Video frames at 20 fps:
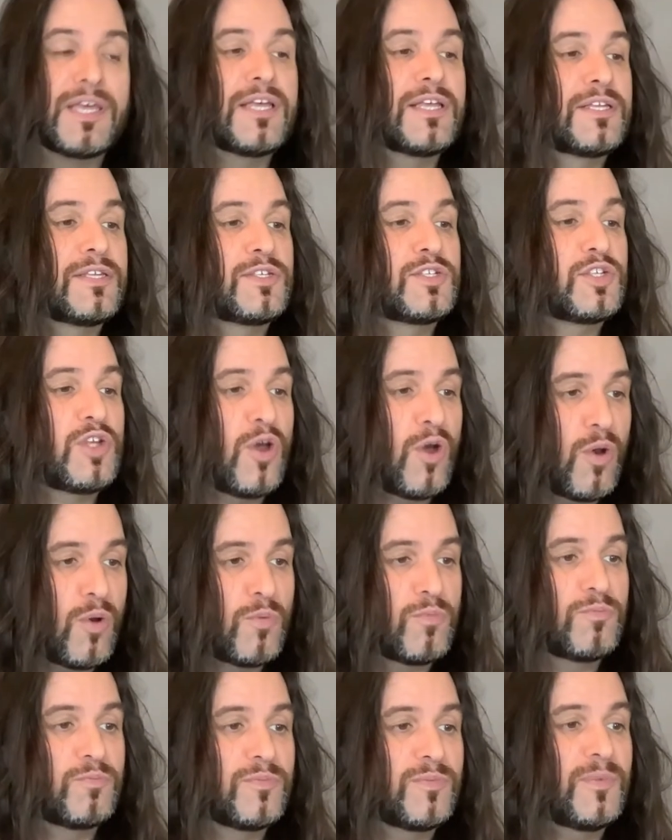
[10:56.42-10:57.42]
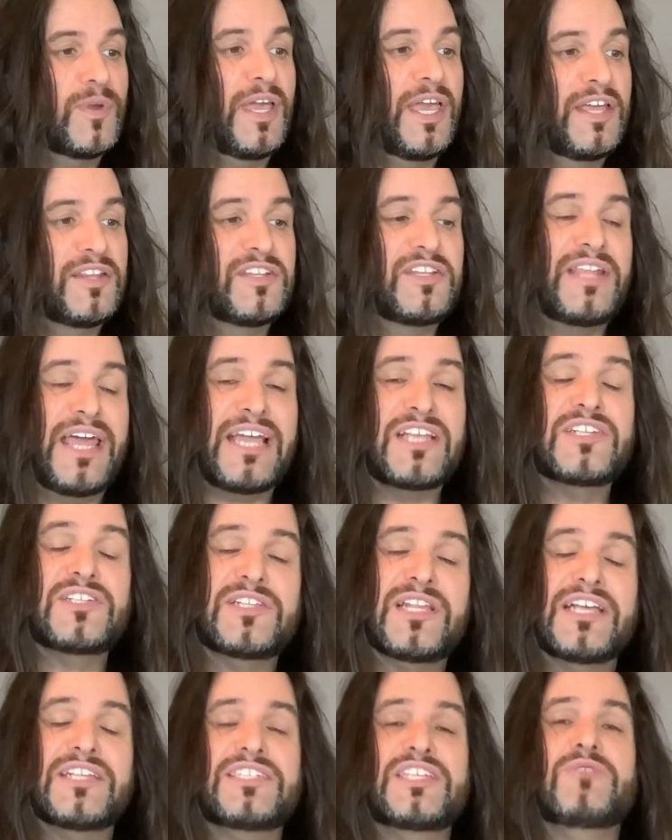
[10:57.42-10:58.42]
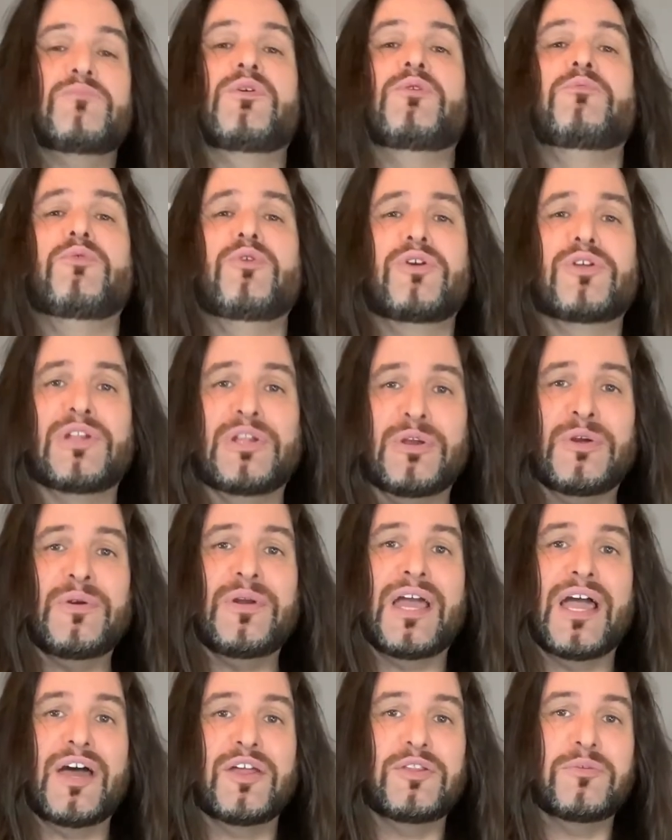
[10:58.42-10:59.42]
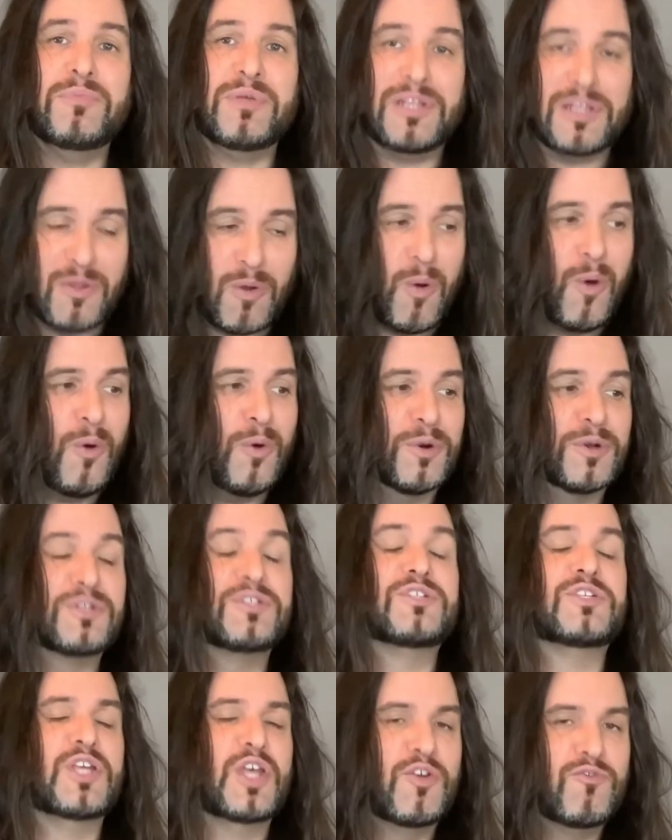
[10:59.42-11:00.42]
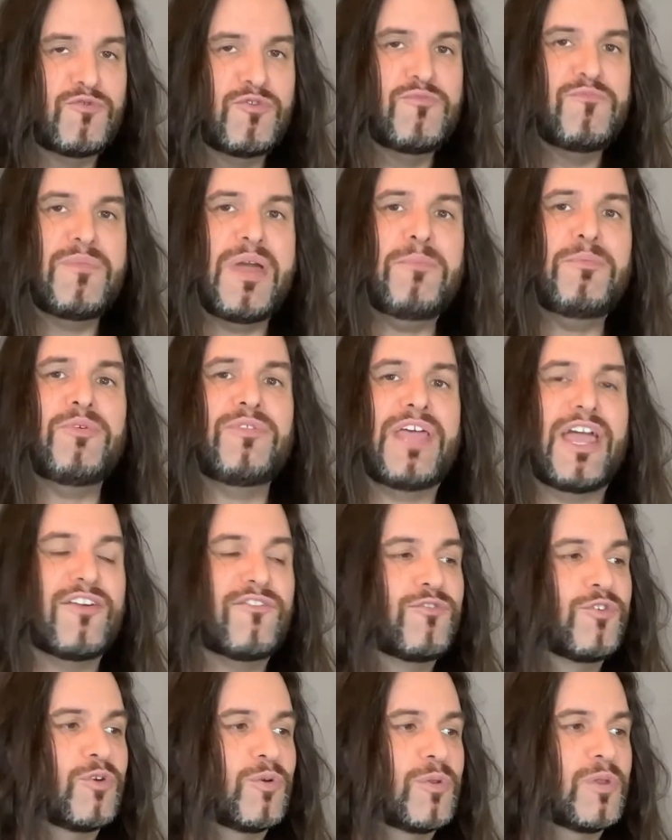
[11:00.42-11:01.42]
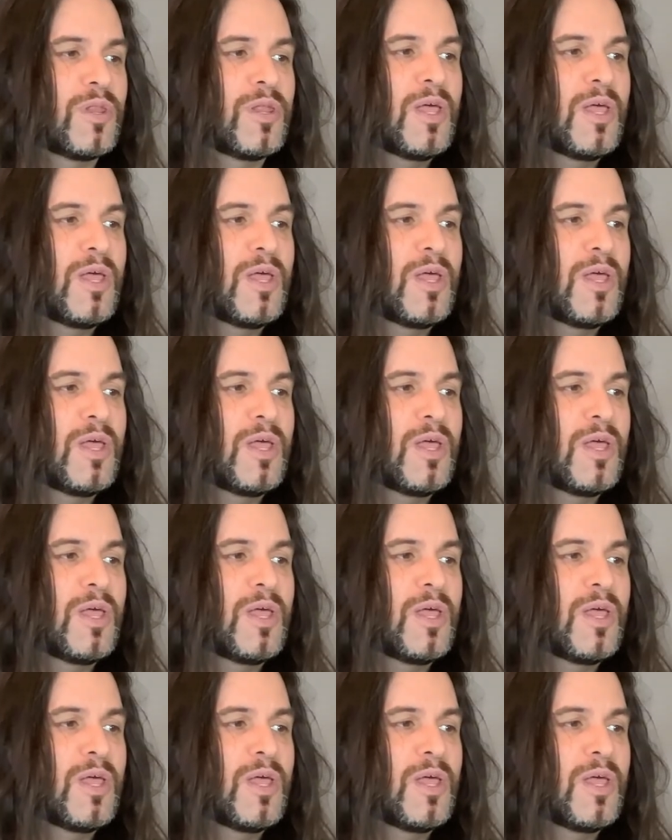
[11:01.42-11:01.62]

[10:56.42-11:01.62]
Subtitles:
So, in the next lesson, when we're going to learn how to build chords, remember that rule.